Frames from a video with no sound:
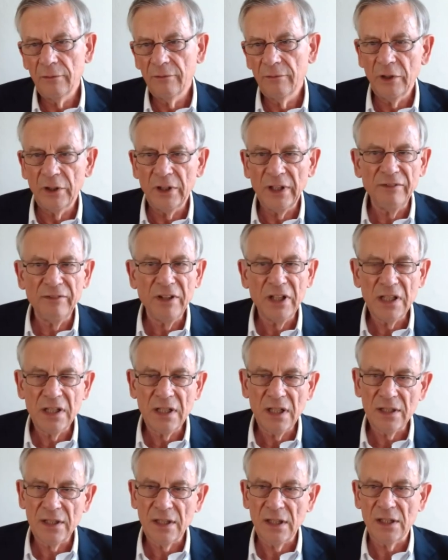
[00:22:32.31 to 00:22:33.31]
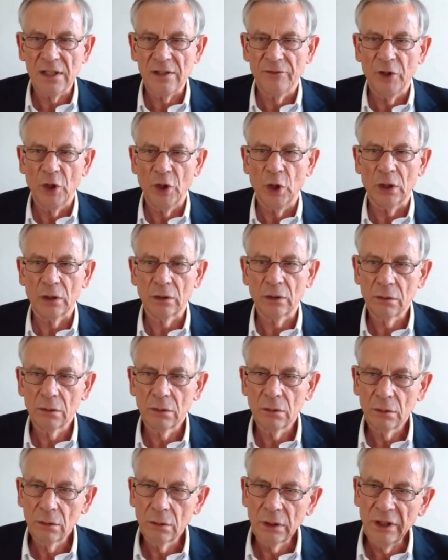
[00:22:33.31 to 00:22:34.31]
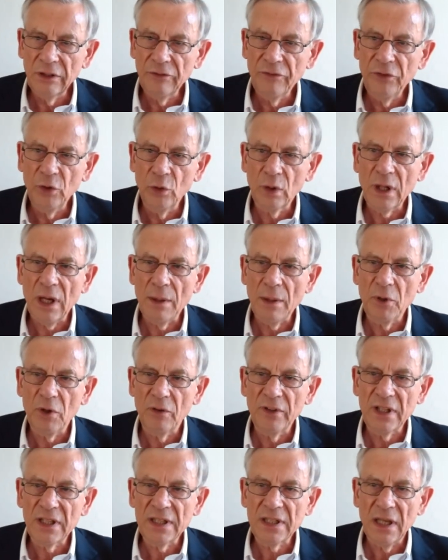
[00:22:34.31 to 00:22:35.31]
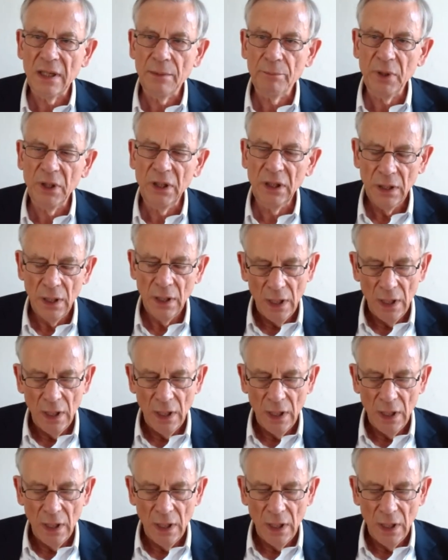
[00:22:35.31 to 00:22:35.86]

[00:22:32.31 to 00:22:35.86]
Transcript: wherever it is in the world. To give you a couple of examples,